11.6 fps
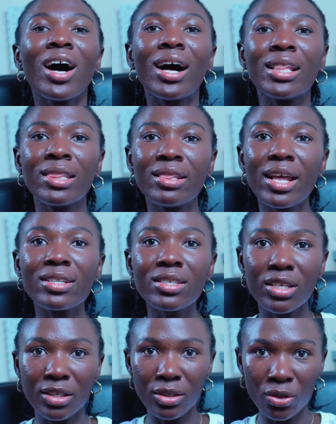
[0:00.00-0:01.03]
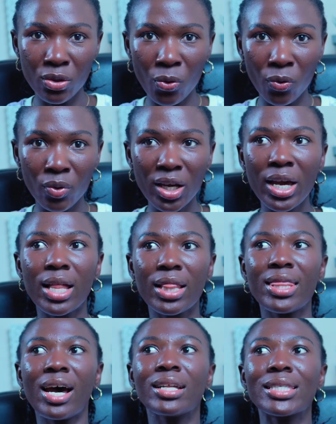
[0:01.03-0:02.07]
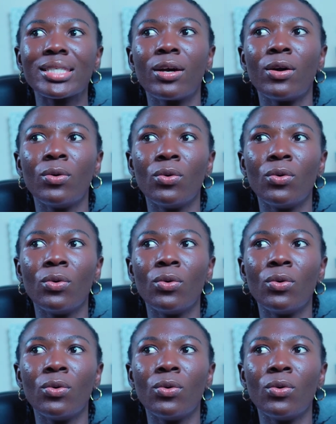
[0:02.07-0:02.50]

are let know that